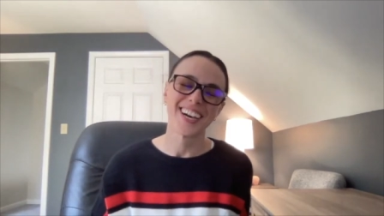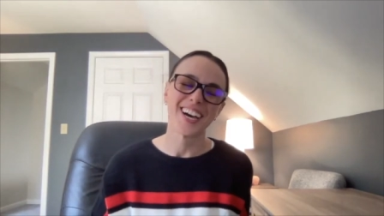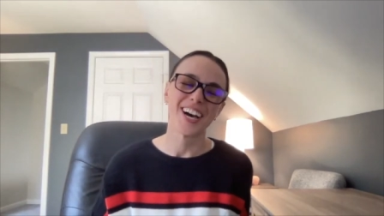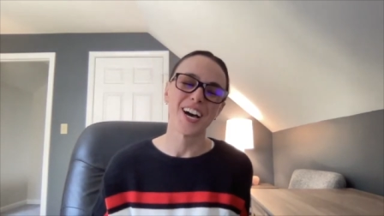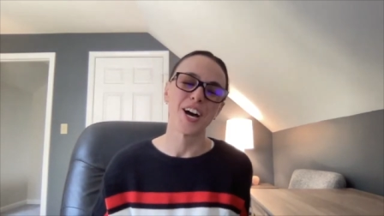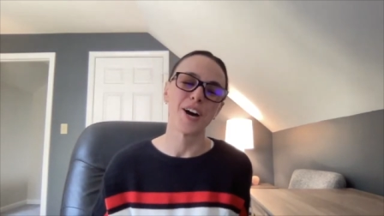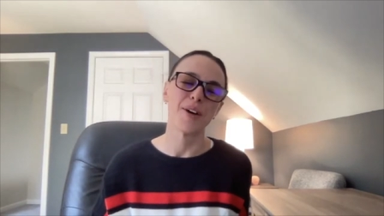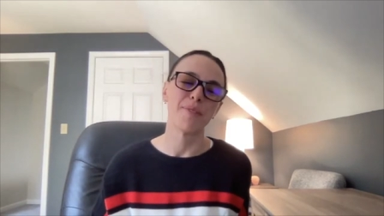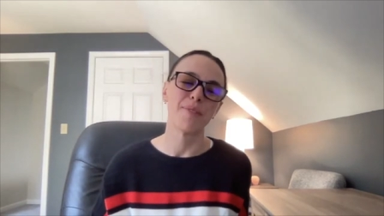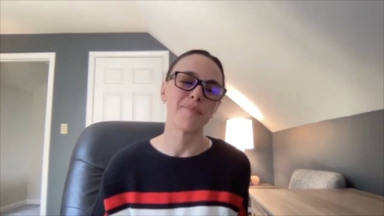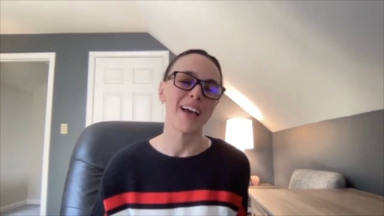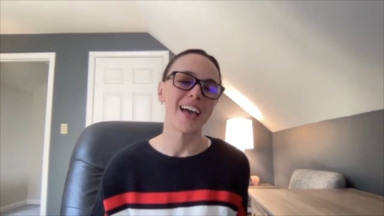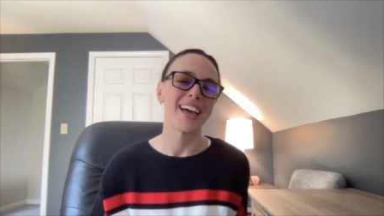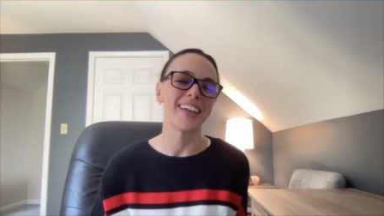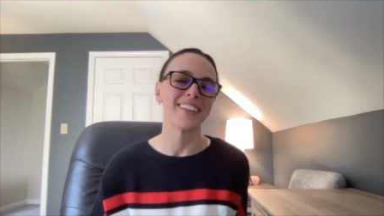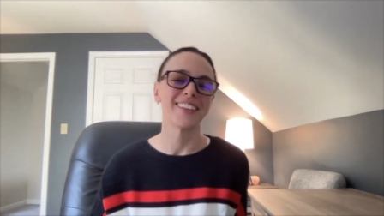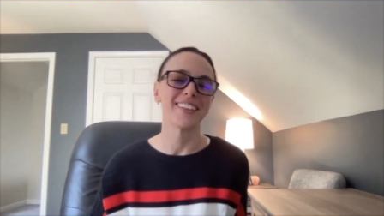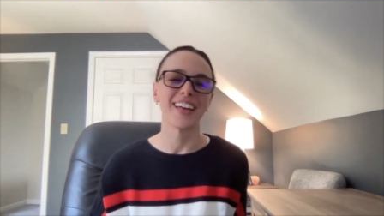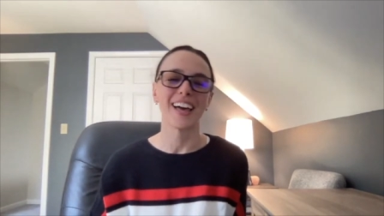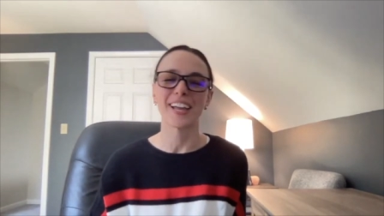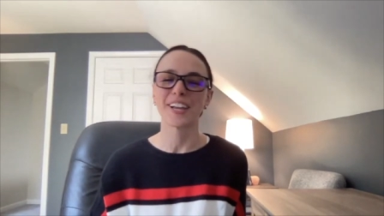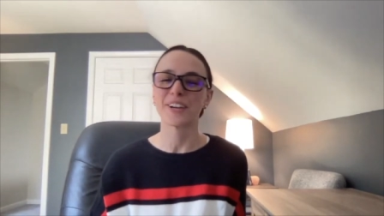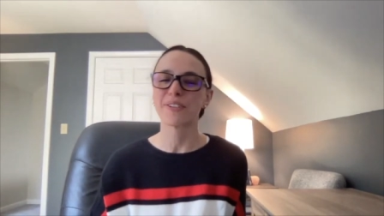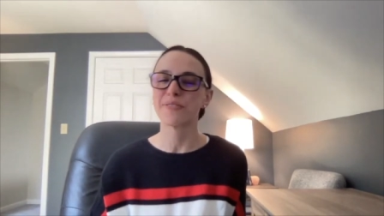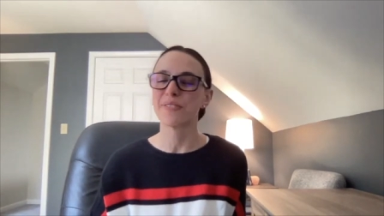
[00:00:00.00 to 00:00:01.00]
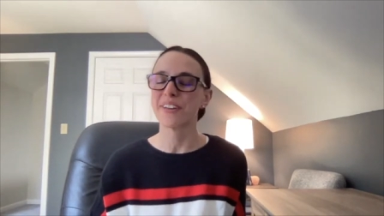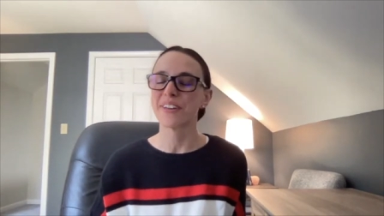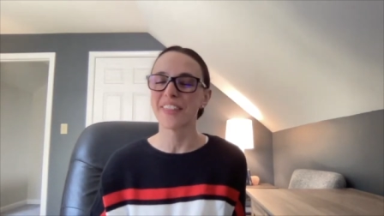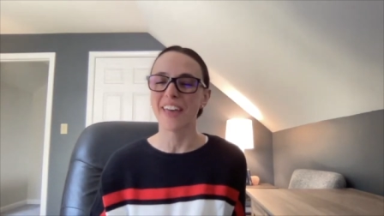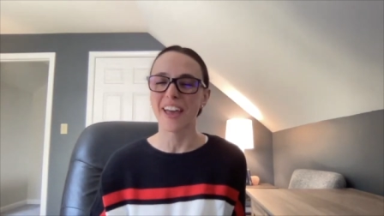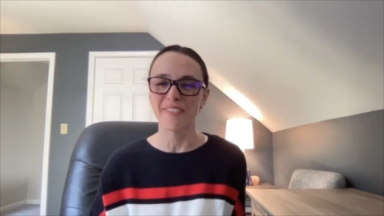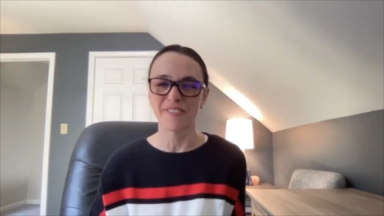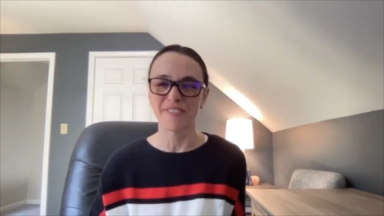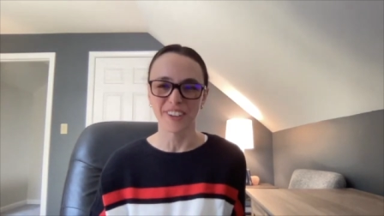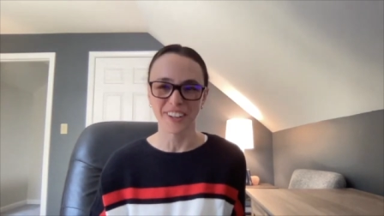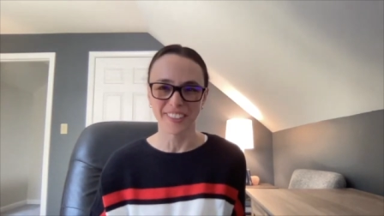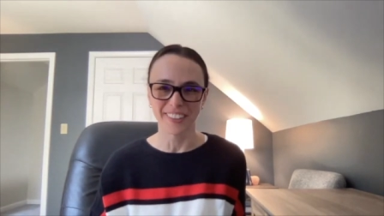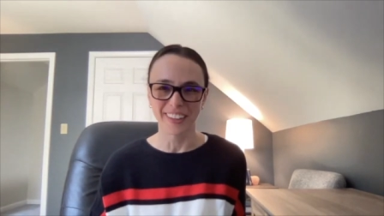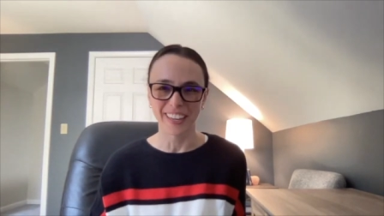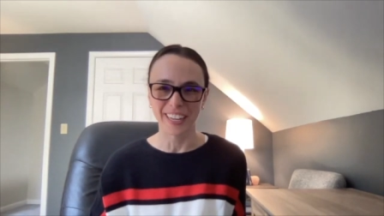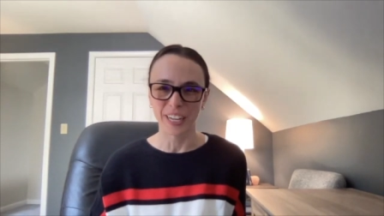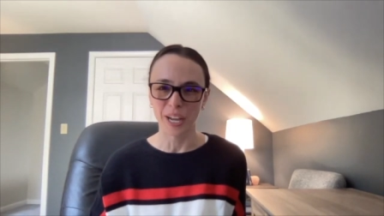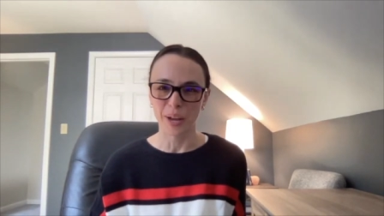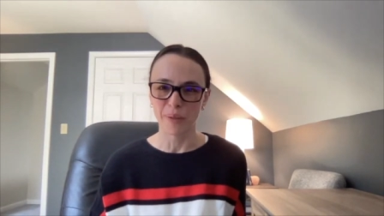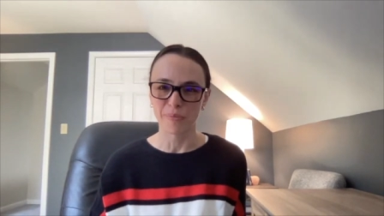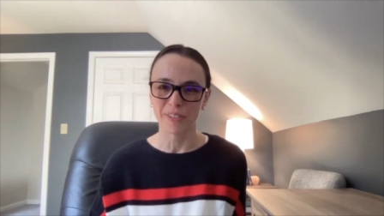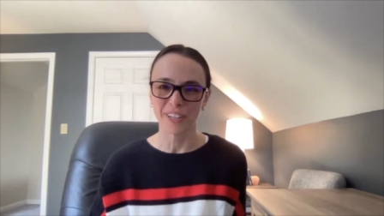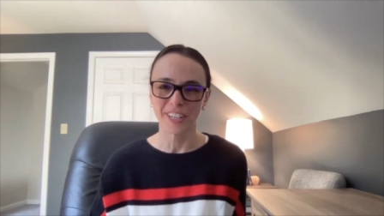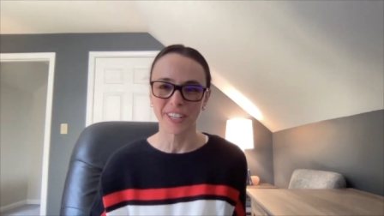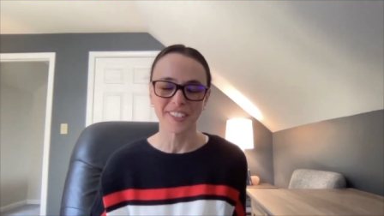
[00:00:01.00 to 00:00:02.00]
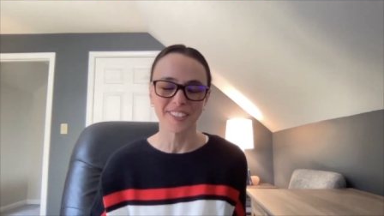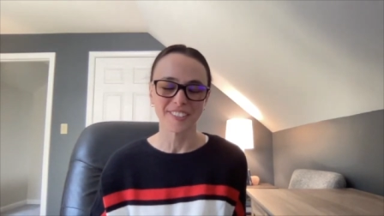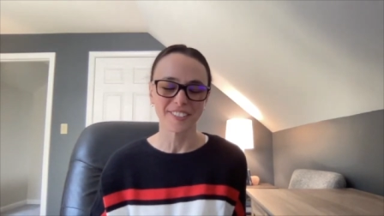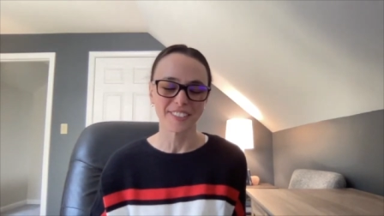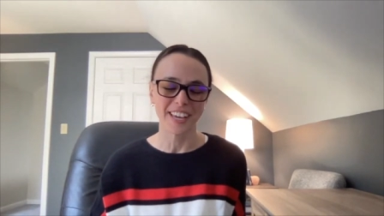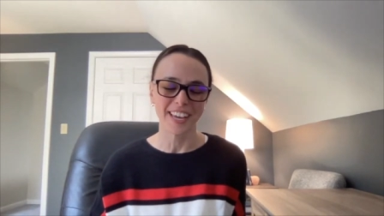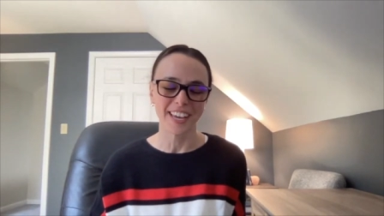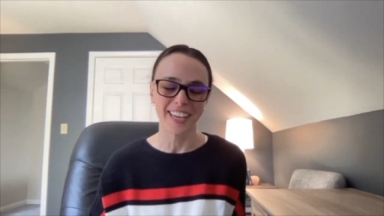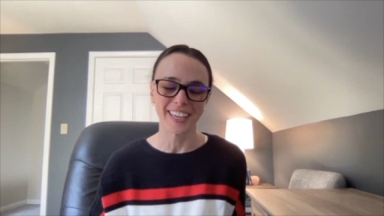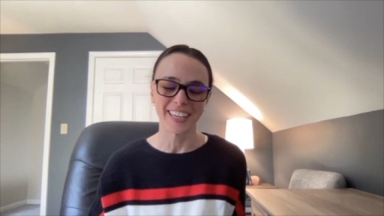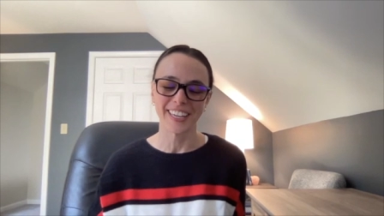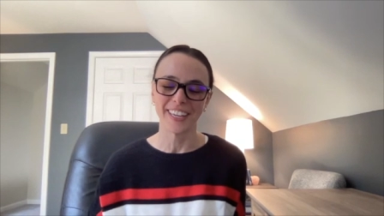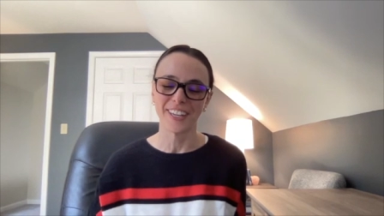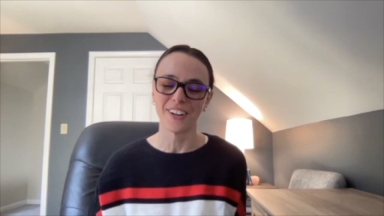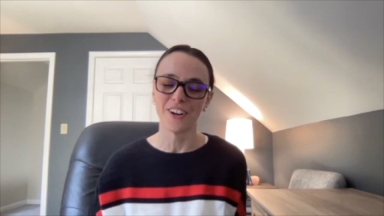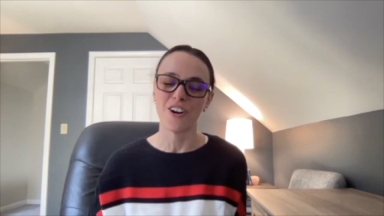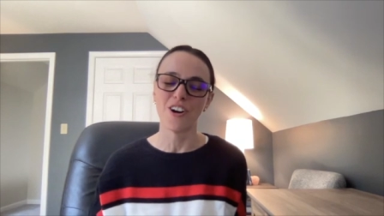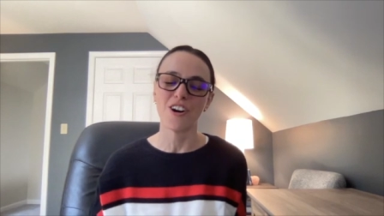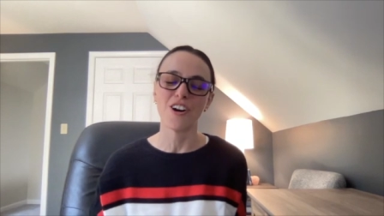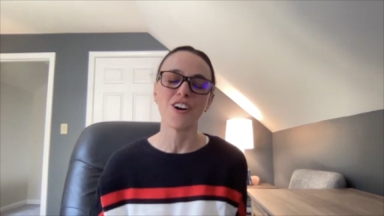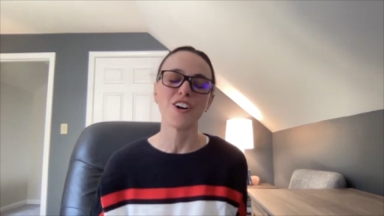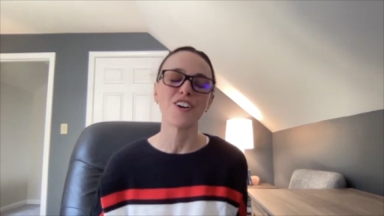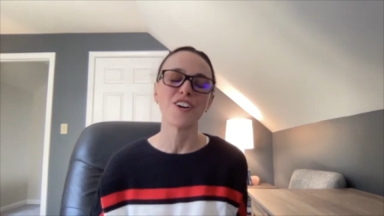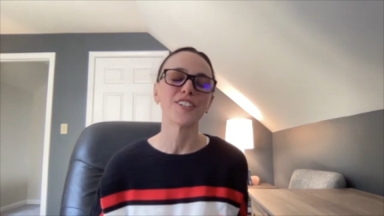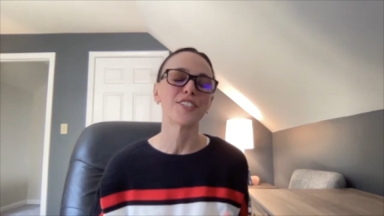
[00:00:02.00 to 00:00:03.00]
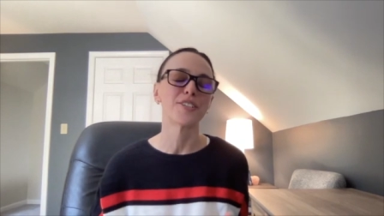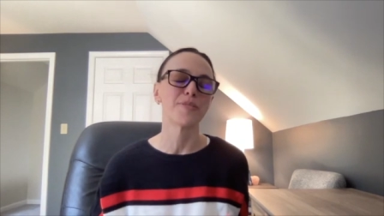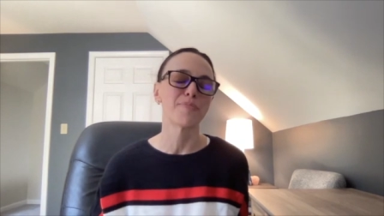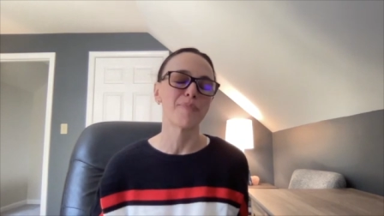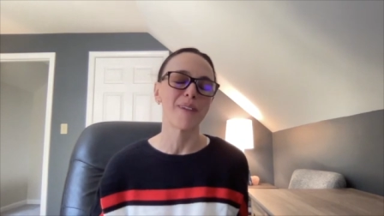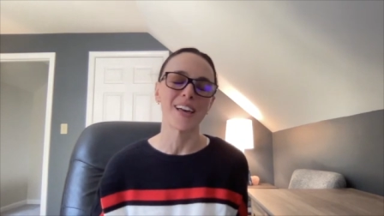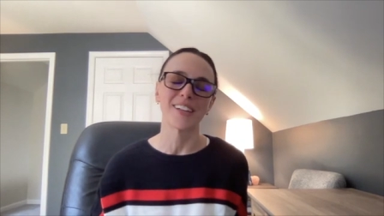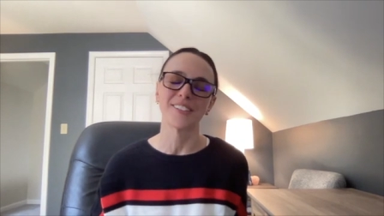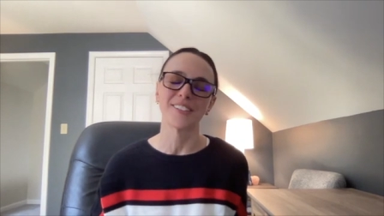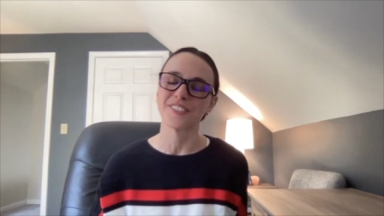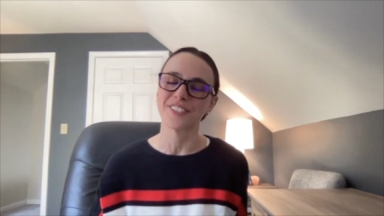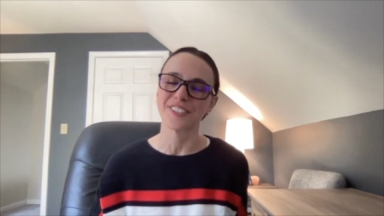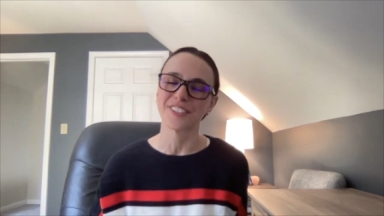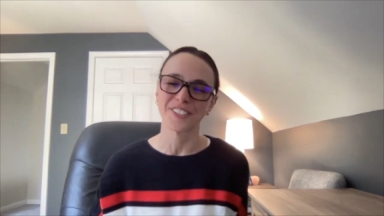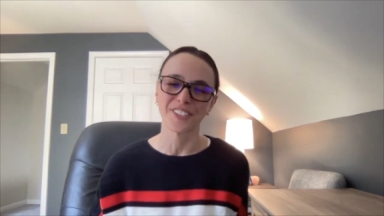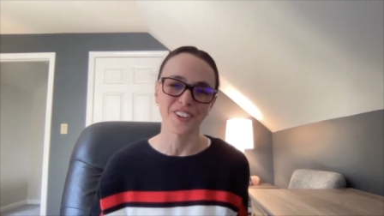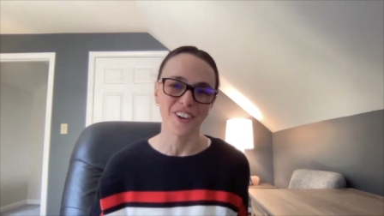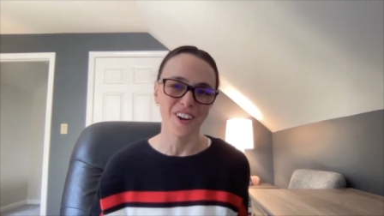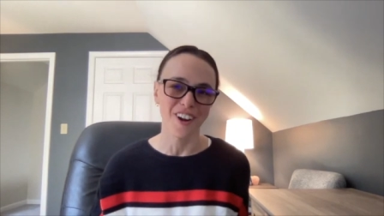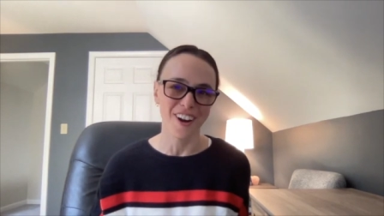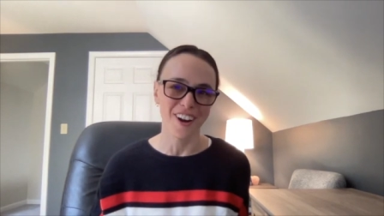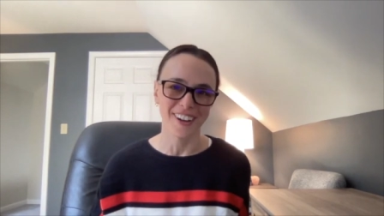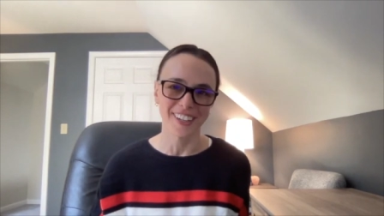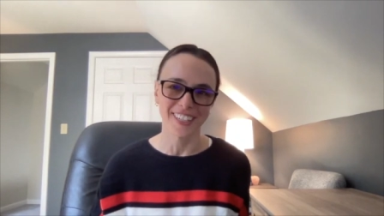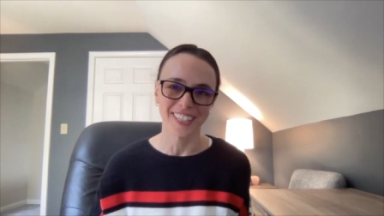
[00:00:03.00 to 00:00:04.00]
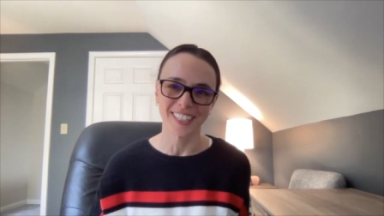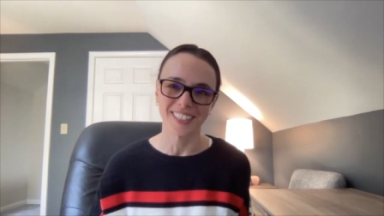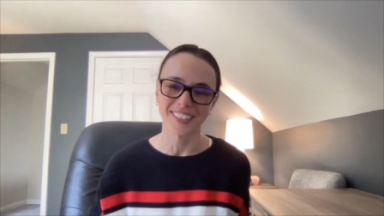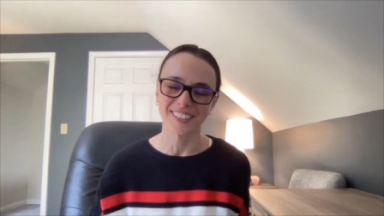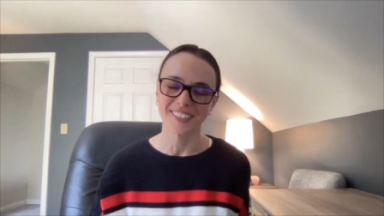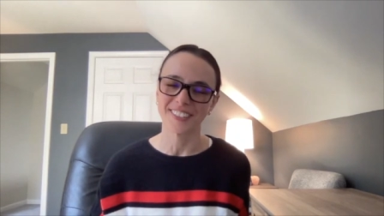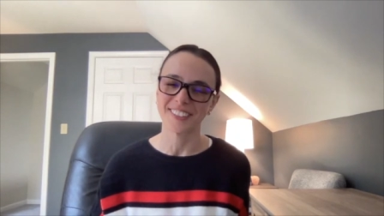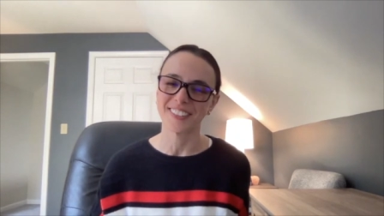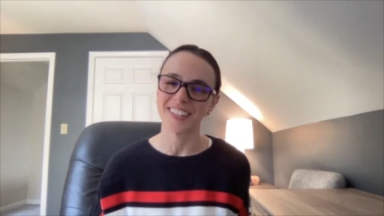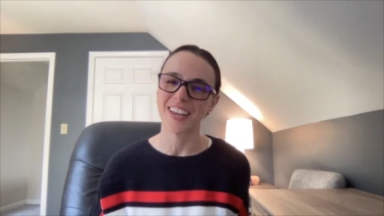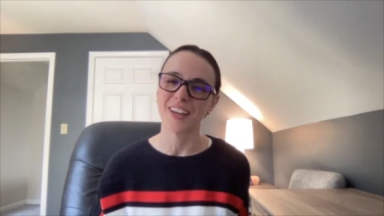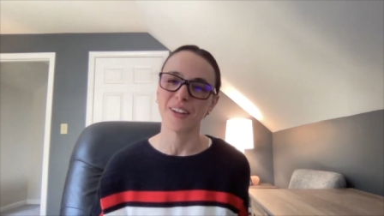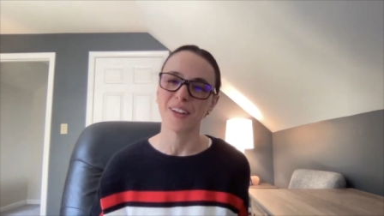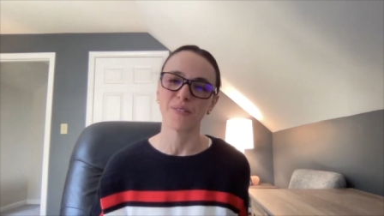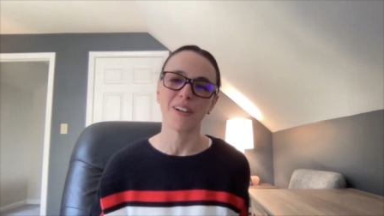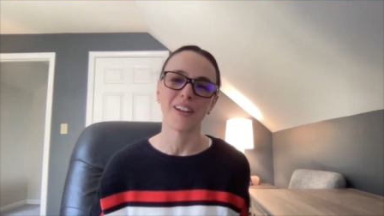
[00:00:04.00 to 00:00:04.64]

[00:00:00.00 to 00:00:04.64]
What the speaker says: And like with everything, I'm going to say it all depends on your audience and